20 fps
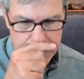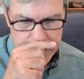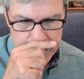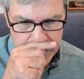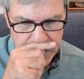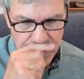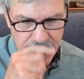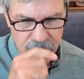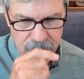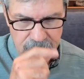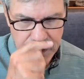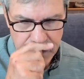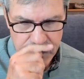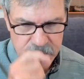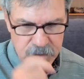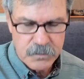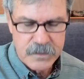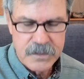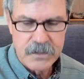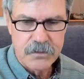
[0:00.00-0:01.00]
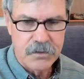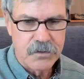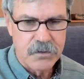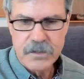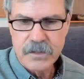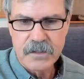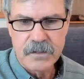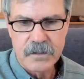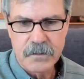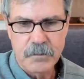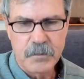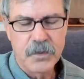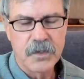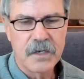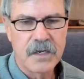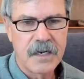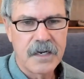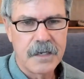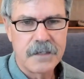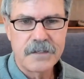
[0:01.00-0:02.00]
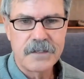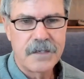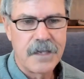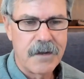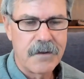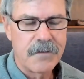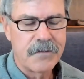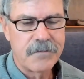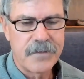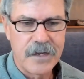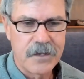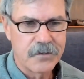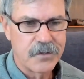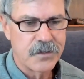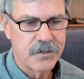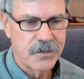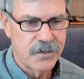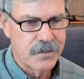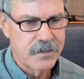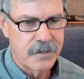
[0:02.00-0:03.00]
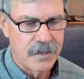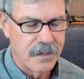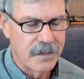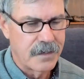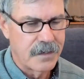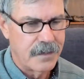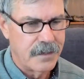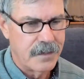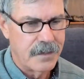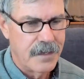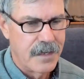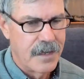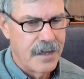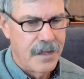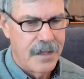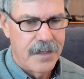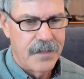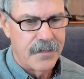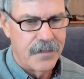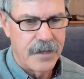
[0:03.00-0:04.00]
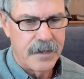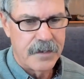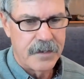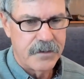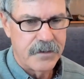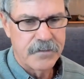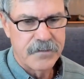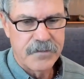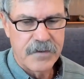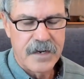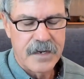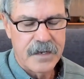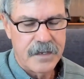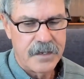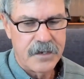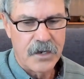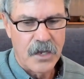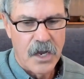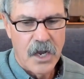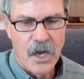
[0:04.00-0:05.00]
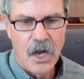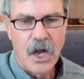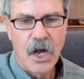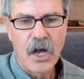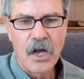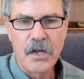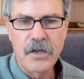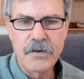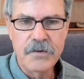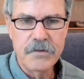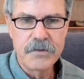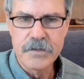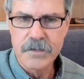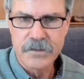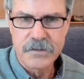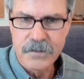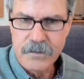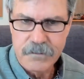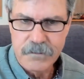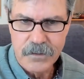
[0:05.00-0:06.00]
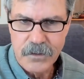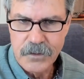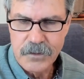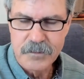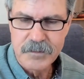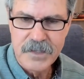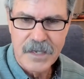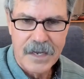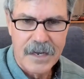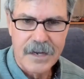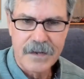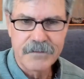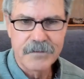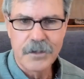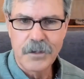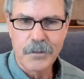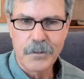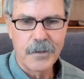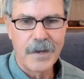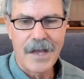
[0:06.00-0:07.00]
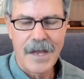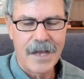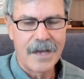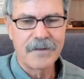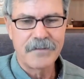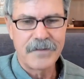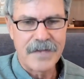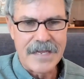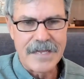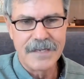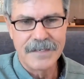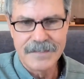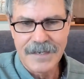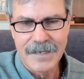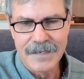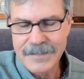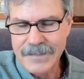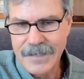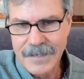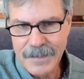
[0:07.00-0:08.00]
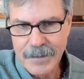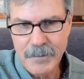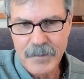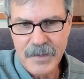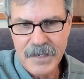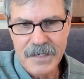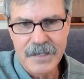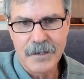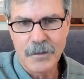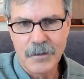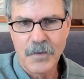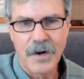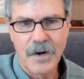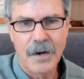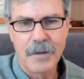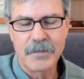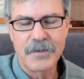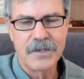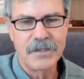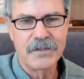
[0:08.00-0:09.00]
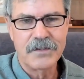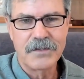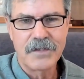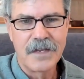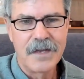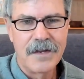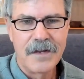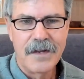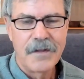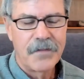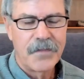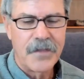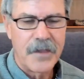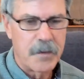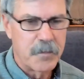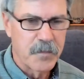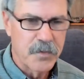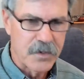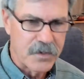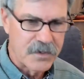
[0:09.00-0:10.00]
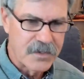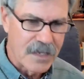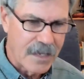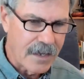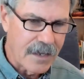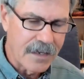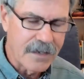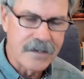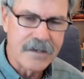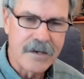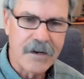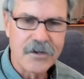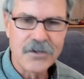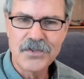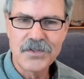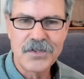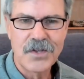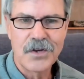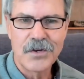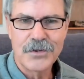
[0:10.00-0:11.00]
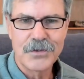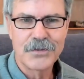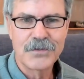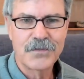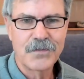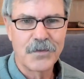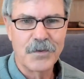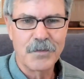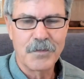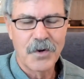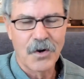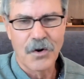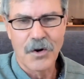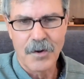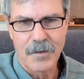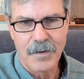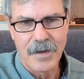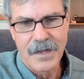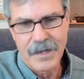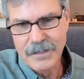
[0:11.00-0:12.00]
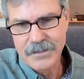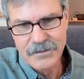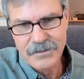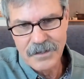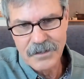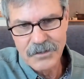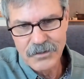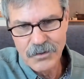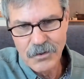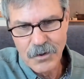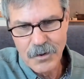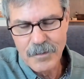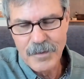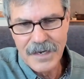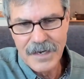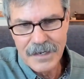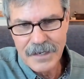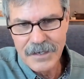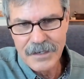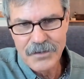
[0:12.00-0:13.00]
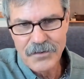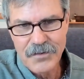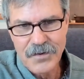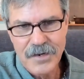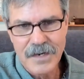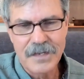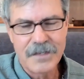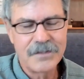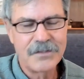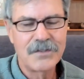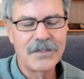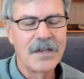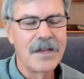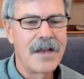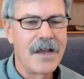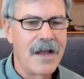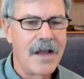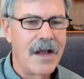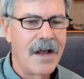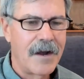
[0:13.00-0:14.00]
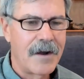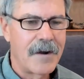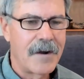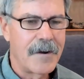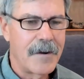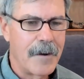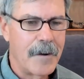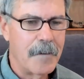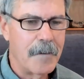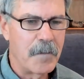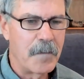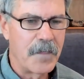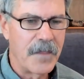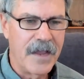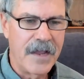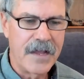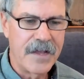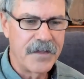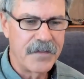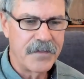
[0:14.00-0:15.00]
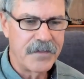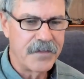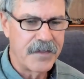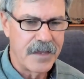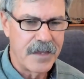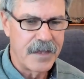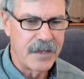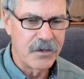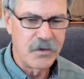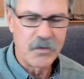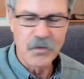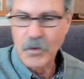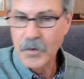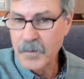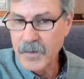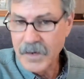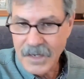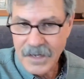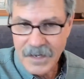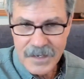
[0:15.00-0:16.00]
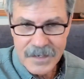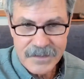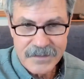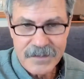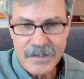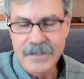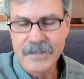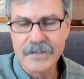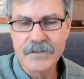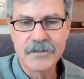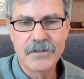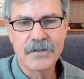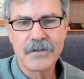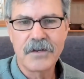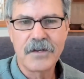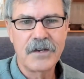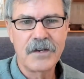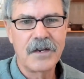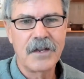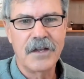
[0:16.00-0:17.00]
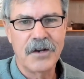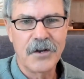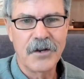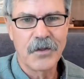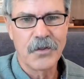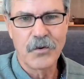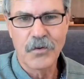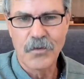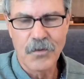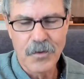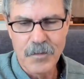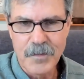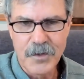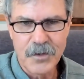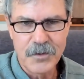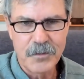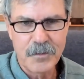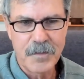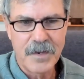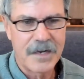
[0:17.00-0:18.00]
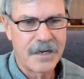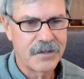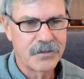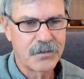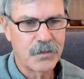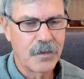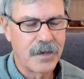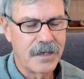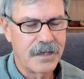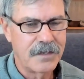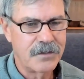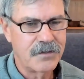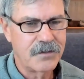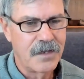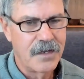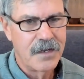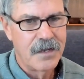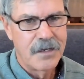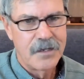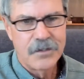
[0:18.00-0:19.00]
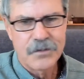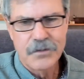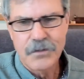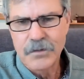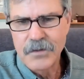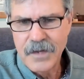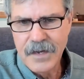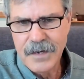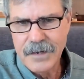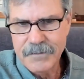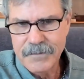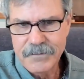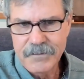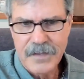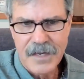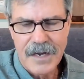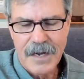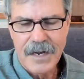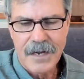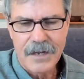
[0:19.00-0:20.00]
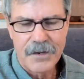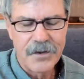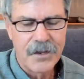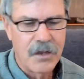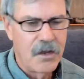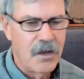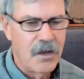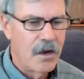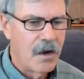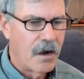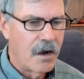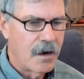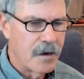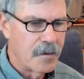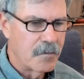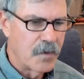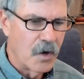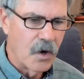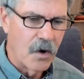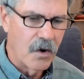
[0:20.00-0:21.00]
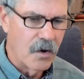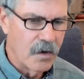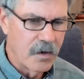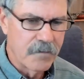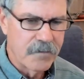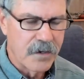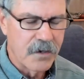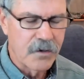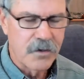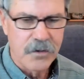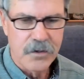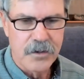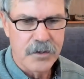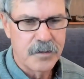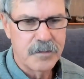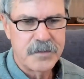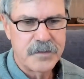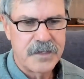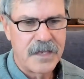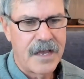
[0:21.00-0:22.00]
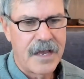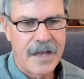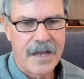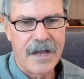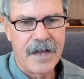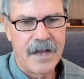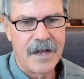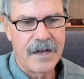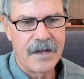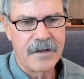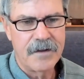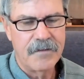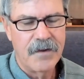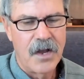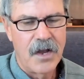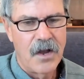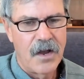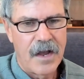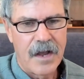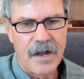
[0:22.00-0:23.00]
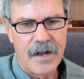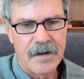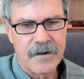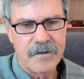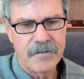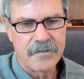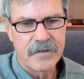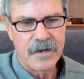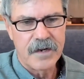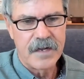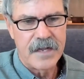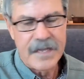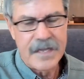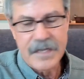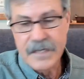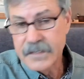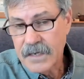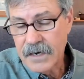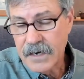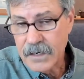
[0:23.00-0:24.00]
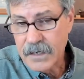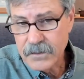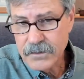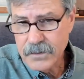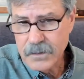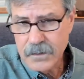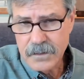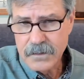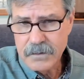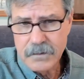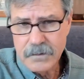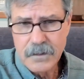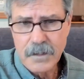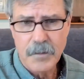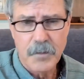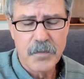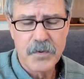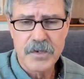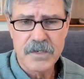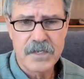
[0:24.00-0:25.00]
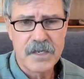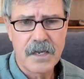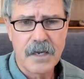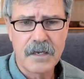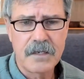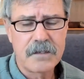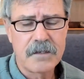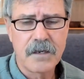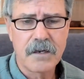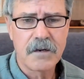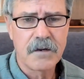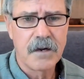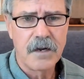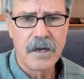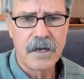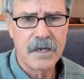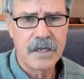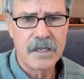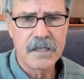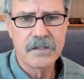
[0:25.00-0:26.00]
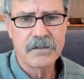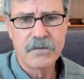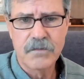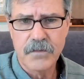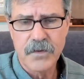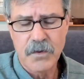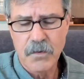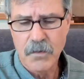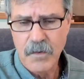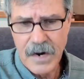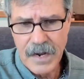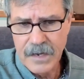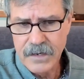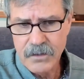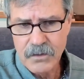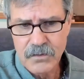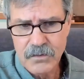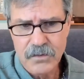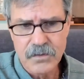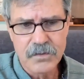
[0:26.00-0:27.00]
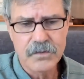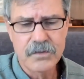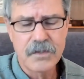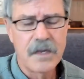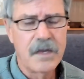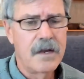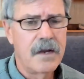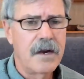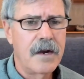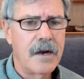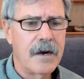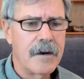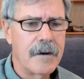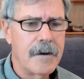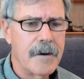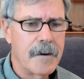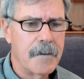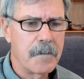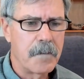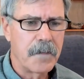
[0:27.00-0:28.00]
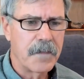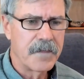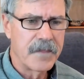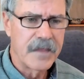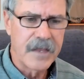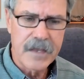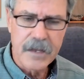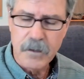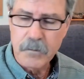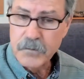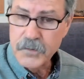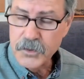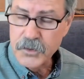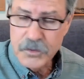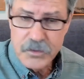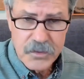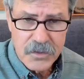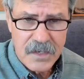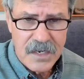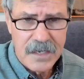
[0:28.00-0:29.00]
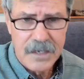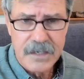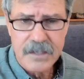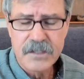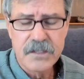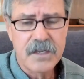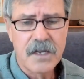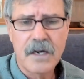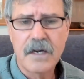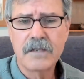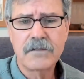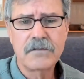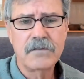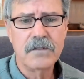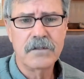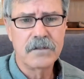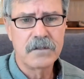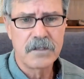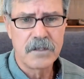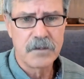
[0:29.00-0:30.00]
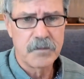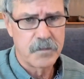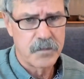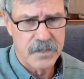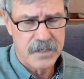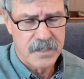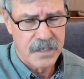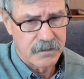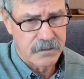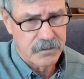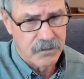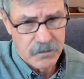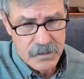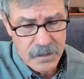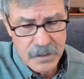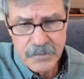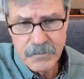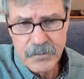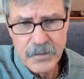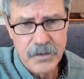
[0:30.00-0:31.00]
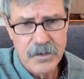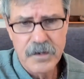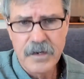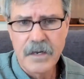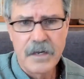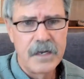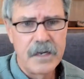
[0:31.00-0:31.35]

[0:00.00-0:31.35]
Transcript: You know, when I was researching the book, I found a study that defined hundreds of herbs have, have anti-diabetic properties they protect our cells from car- excess carbohydrates um, and they normalize insulin and other hormone pathways so you have that um, all of our herbs have have uh, antioxidants that protect our, against free radicals um, they help neutralize toxins and protect the liver.